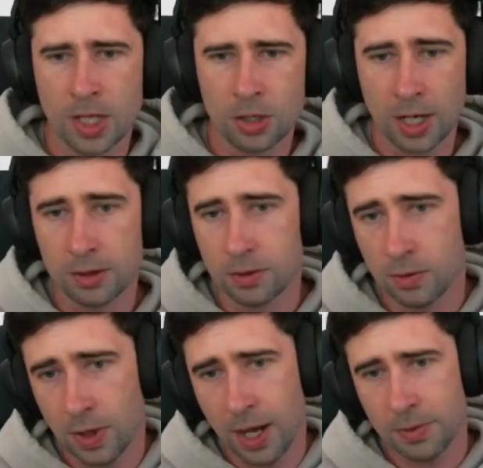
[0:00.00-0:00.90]
Okay,
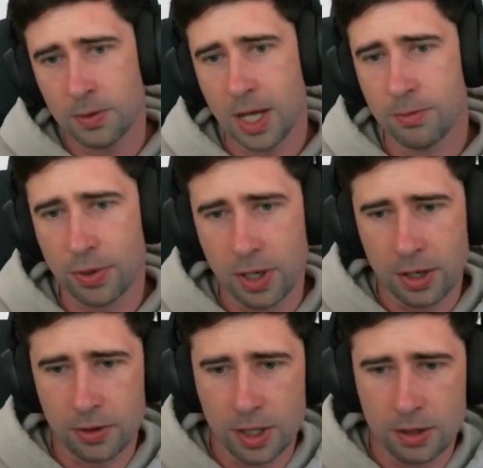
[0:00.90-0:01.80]
we're happy we had
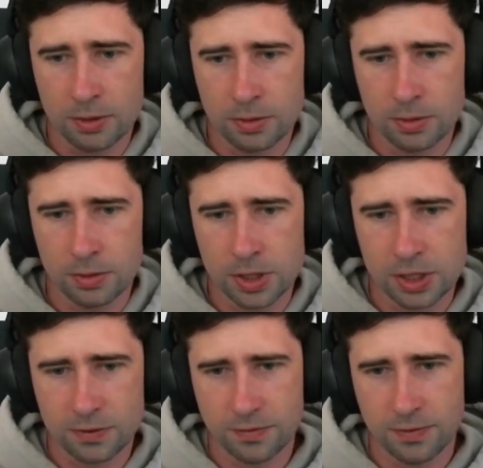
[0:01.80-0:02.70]
Prio there, which
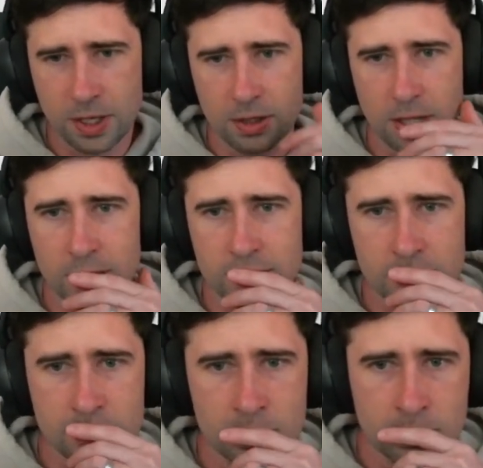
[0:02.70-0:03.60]
is very nice.